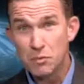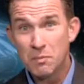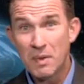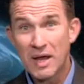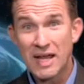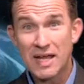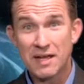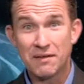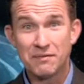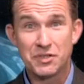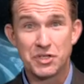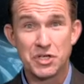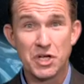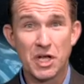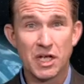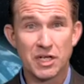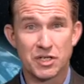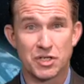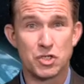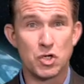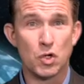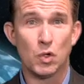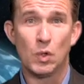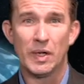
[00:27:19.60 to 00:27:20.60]
may have
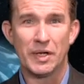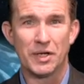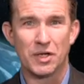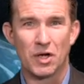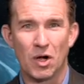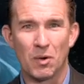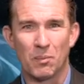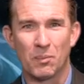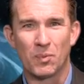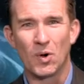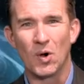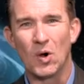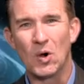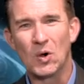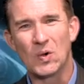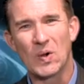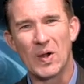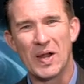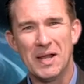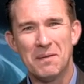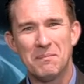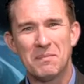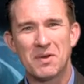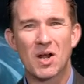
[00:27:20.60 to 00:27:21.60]
just joined our
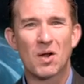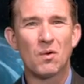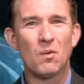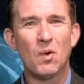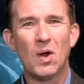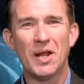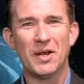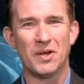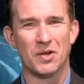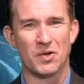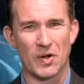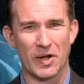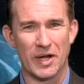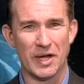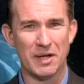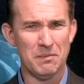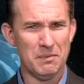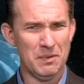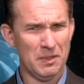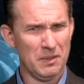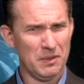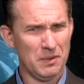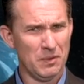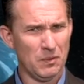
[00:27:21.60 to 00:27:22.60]
program and are wondering,
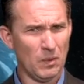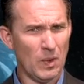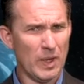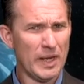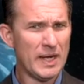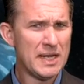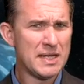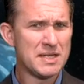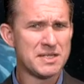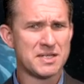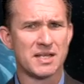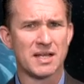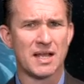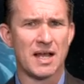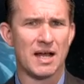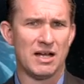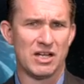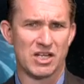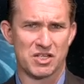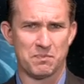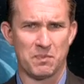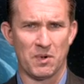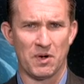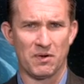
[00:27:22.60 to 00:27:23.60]
what is the
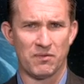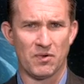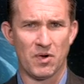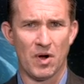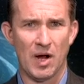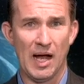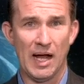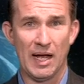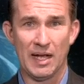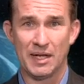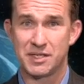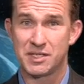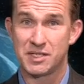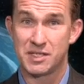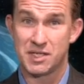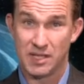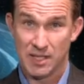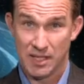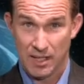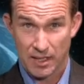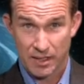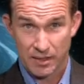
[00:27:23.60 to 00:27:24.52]
gospel of Christ?